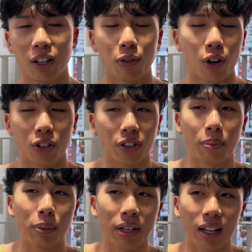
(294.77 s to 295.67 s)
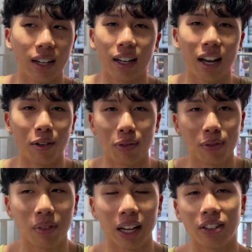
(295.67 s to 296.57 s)
Of course, maybe like
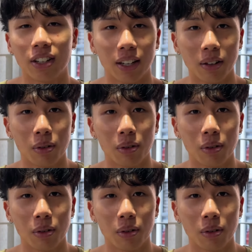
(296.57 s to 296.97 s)
I said,